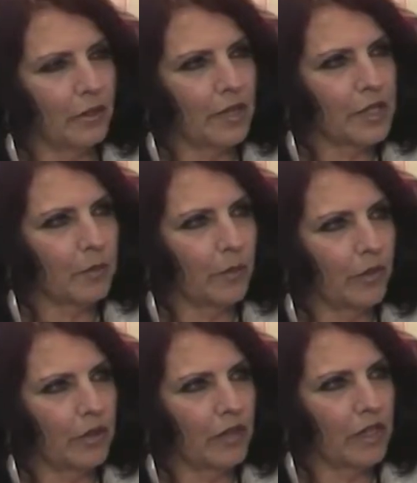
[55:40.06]
and
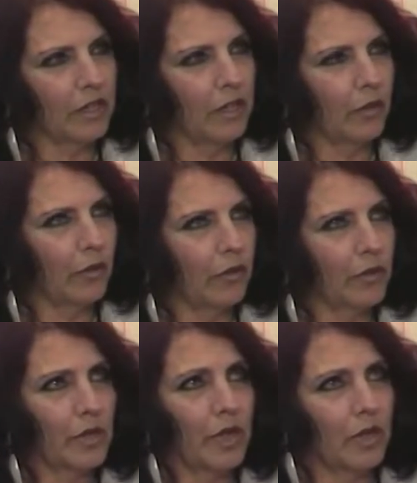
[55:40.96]
harassment that you've had. I know that
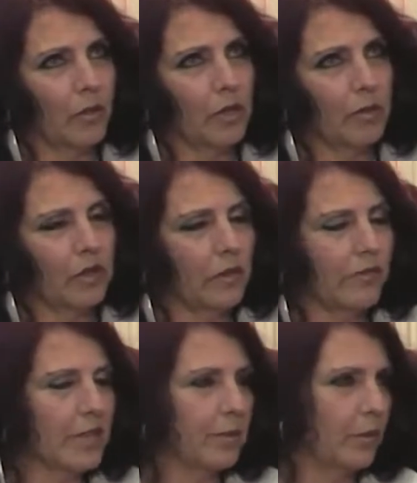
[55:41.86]
there's quite a bit of
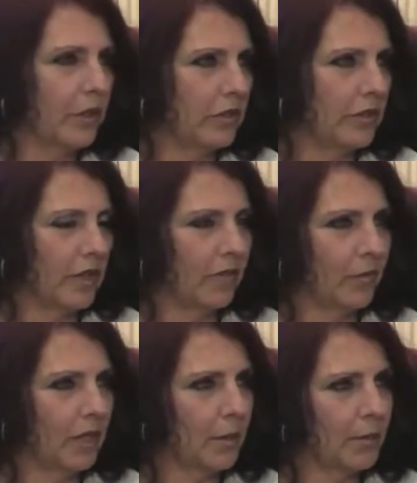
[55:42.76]
harassment. We just
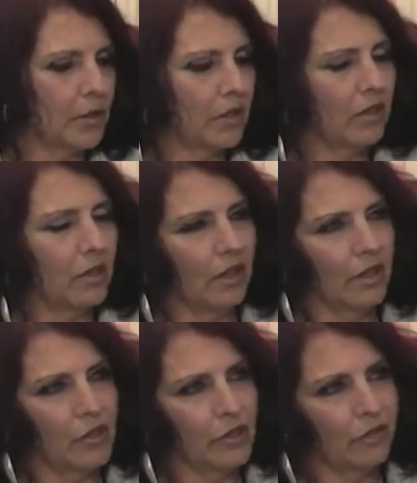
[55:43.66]
haven't been able to
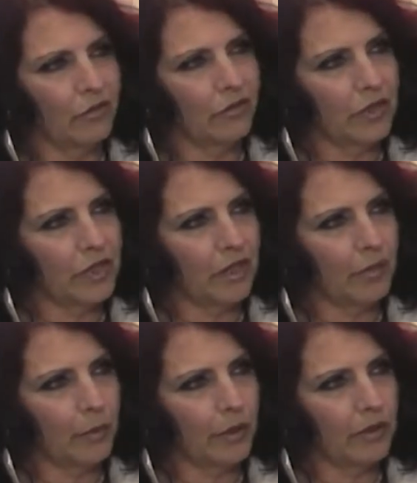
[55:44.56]
to fit
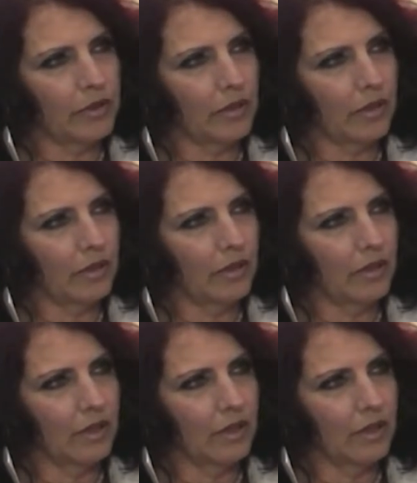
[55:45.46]
in, but uh, I